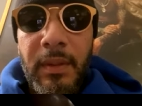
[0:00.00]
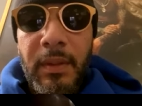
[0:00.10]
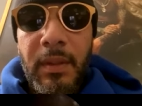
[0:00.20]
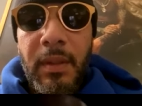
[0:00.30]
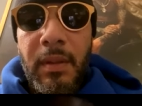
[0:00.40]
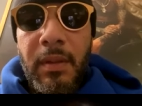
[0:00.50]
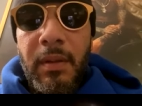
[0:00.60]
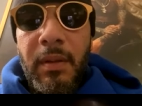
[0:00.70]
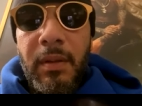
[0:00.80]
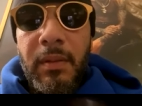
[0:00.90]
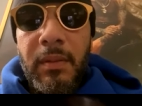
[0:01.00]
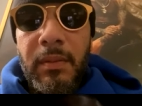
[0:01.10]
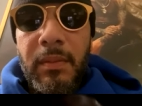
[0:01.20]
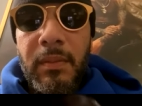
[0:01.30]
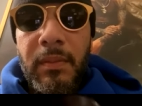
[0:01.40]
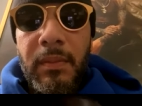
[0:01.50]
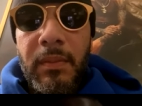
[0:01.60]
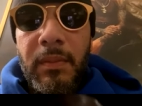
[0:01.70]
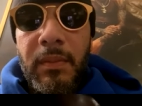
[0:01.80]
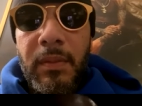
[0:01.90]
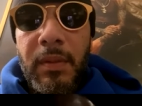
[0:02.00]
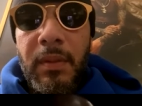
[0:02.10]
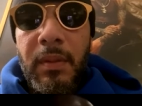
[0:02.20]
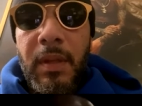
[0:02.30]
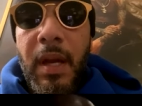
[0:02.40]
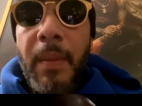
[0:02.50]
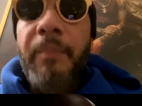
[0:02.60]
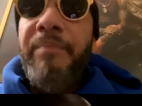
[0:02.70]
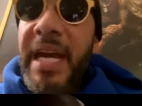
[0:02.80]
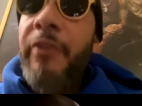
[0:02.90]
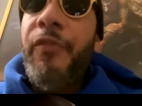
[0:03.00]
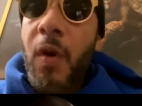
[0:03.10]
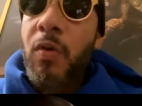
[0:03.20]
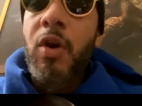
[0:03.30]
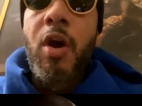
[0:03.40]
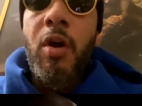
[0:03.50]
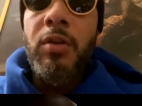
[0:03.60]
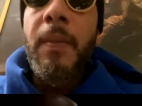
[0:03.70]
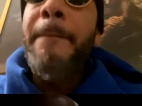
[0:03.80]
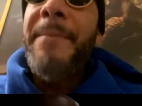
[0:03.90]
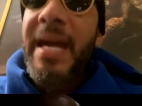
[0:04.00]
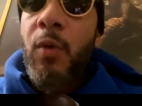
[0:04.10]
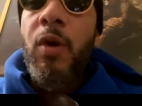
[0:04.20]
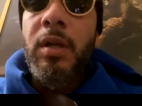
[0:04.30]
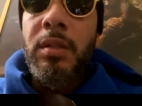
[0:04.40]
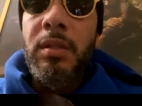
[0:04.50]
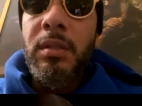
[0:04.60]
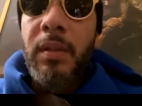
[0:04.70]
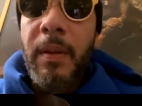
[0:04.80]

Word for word: Exactly. Me too. Big phone calls, big ones.